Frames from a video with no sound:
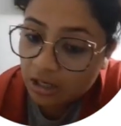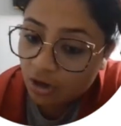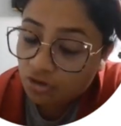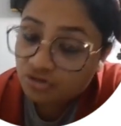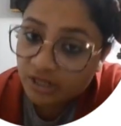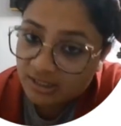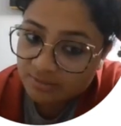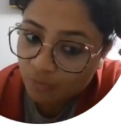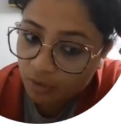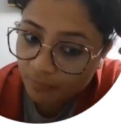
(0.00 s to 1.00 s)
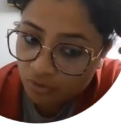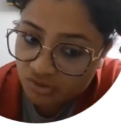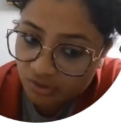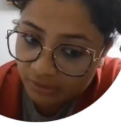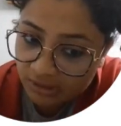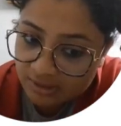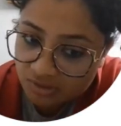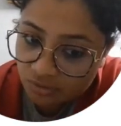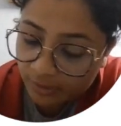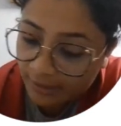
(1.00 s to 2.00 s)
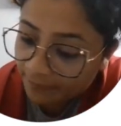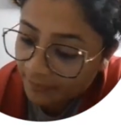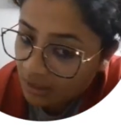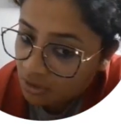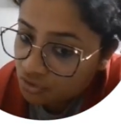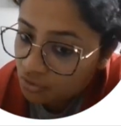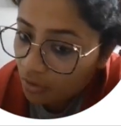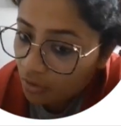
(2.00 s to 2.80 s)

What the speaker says: contracts smallpox nowadays. Okay, so